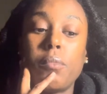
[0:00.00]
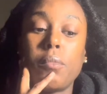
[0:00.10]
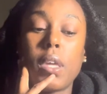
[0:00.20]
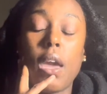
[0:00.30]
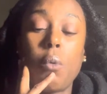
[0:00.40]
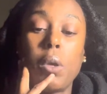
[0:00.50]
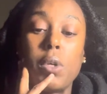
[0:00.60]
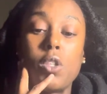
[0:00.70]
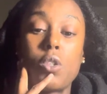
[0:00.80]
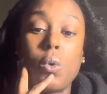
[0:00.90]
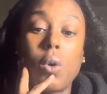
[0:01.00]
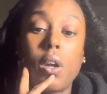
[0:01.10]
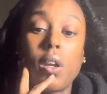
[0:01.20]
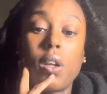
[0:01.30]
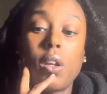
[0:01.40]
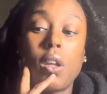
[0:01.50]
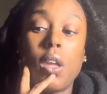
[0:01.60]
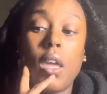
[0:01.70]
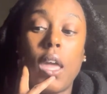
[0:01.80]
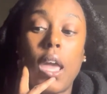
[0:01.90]
can we mature
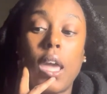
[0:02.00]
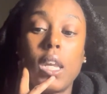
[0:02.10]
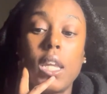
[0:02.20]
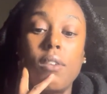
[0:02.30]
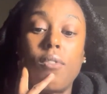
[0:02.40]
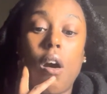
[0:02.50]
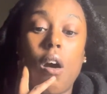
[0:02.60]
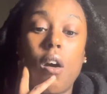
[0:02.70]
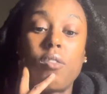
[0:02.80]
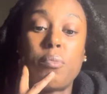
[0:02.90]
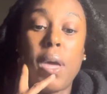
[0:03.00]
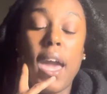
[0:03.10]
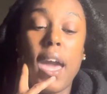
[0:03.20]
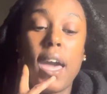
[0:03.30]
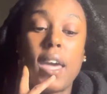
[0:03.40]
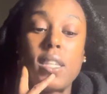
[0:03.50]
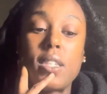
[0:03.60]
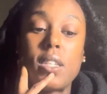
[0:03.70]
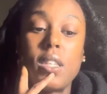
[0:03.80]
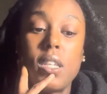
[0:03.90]
and evolve
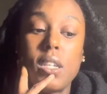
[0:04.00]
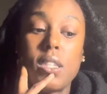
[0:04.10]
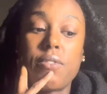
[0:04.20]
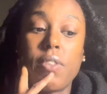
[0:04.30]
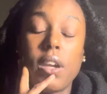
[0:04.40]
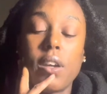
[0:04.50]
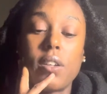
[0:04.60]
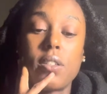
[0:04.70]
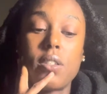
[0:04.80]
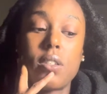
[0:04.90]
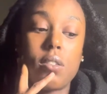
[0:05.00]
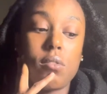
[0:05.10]
past these fears.